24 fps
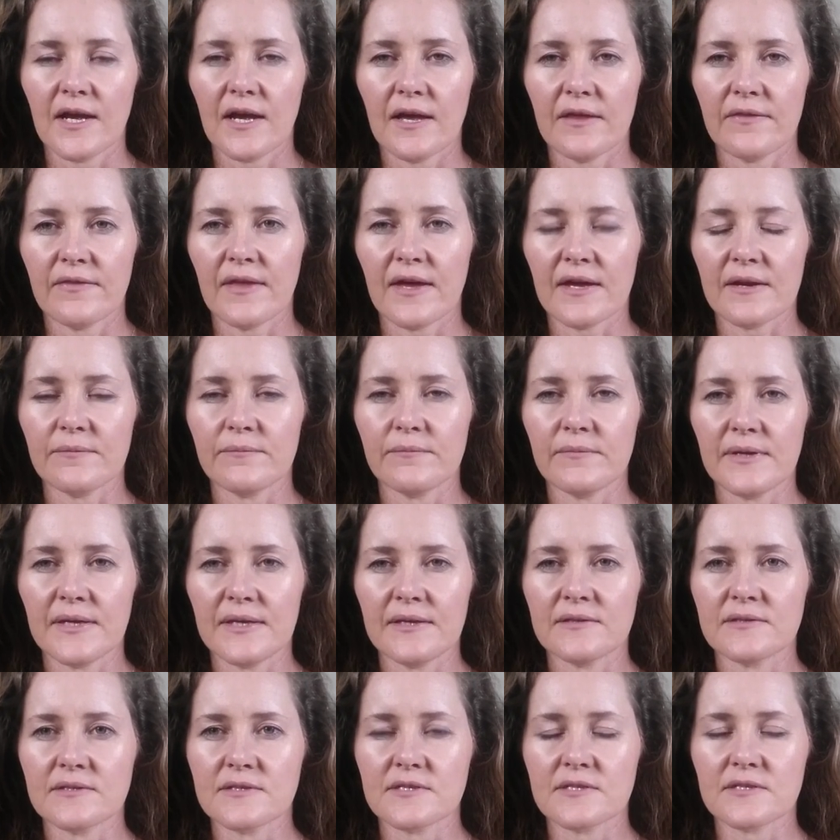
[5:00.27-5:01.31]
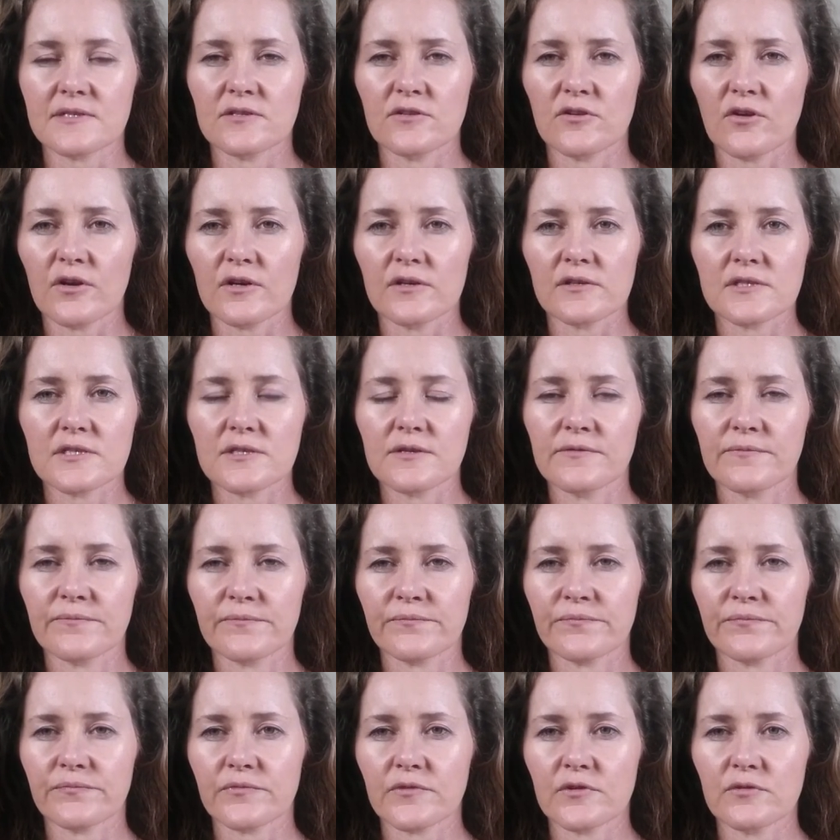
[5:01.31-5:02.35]
And that means not
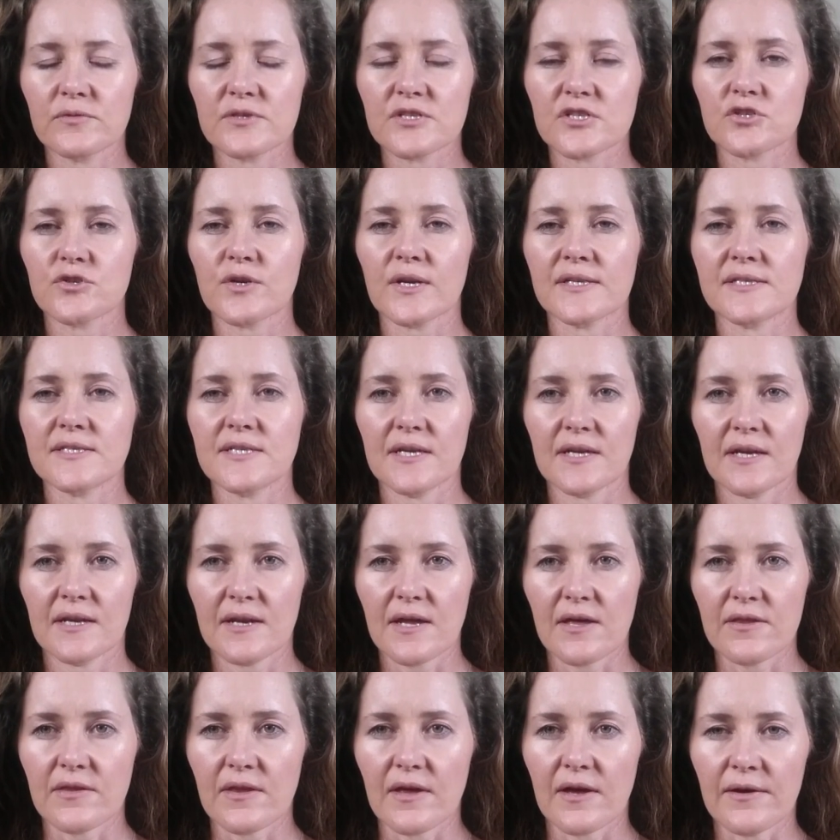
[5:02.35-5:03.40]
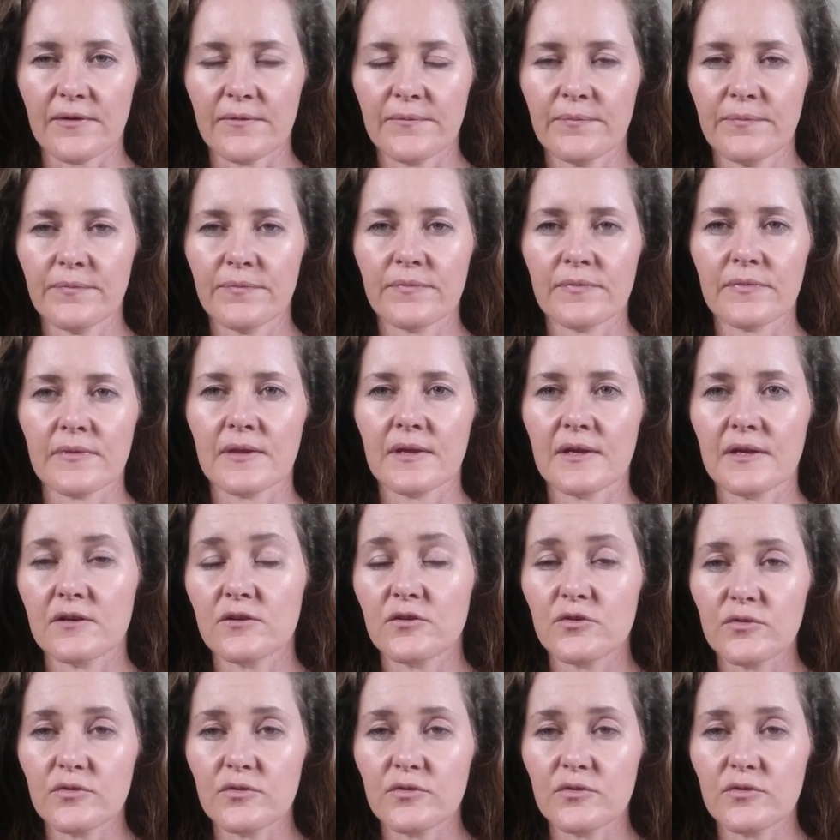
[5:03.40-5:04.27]
restricting another in